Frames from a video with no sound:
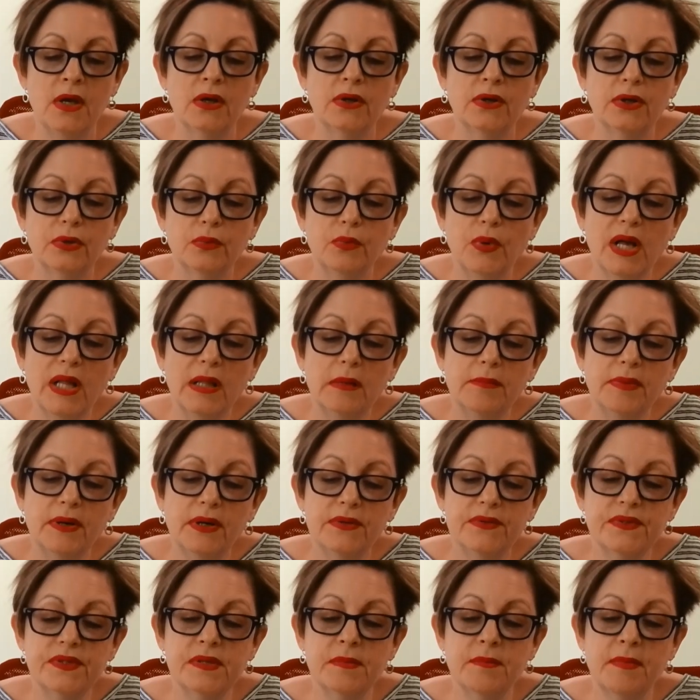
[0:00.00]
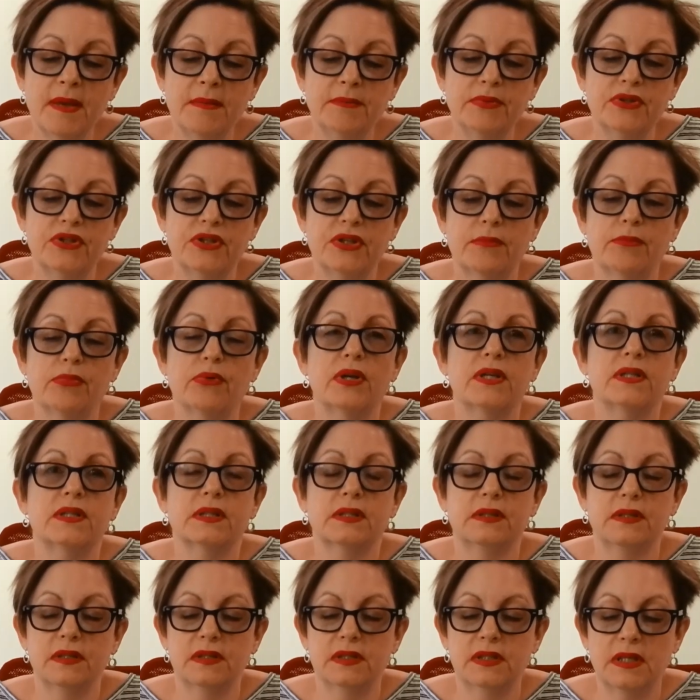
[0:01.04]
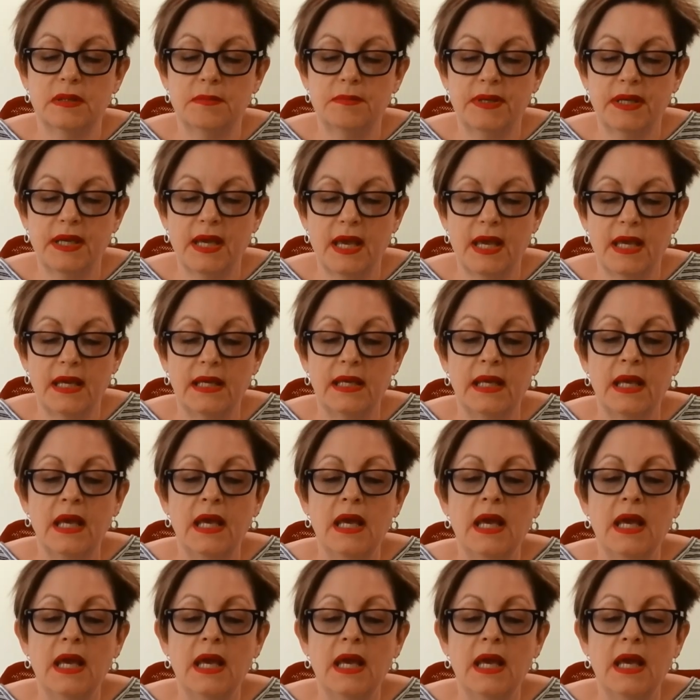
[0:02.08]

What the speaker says: could well pose a membership risk to CPA